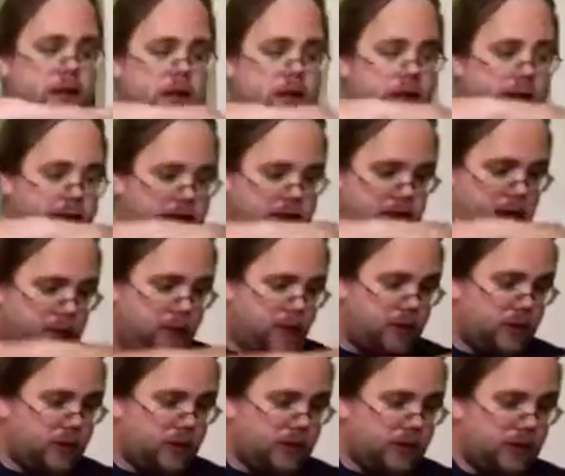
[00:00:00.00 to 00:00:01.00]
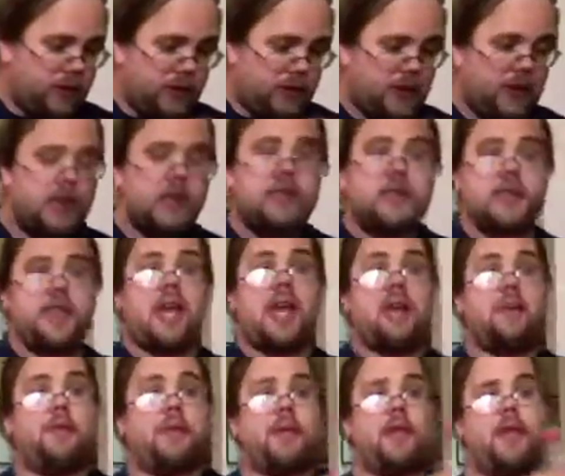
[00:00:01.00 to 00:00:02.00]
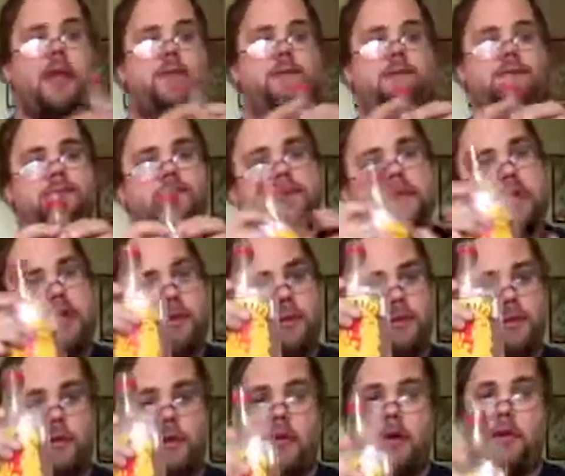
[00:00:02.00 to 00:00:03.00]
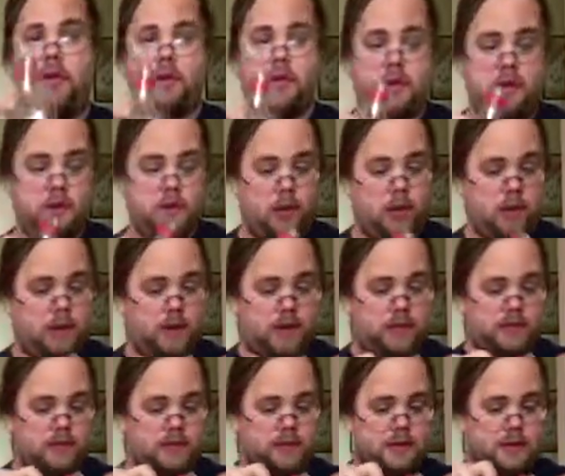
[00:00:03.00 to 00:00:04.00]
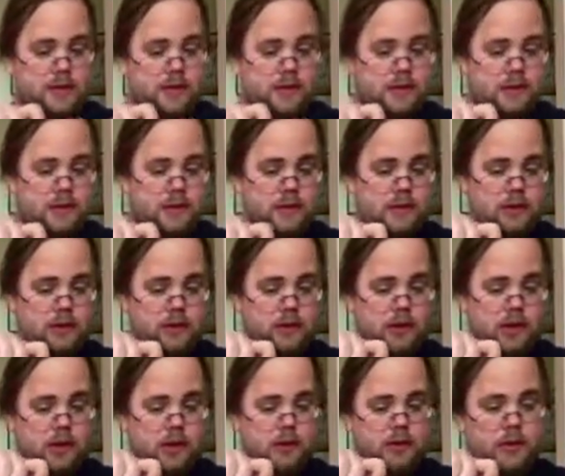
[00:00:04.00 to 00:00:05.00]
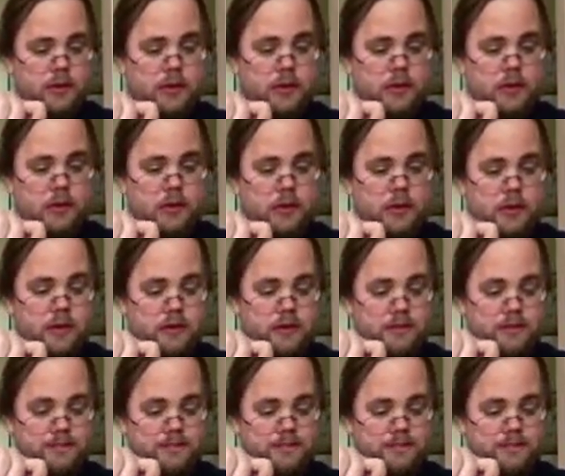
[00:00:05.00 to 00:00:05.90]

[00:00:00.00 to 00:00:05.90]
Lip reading: This is for JB, wherever you are, whatever you're doing.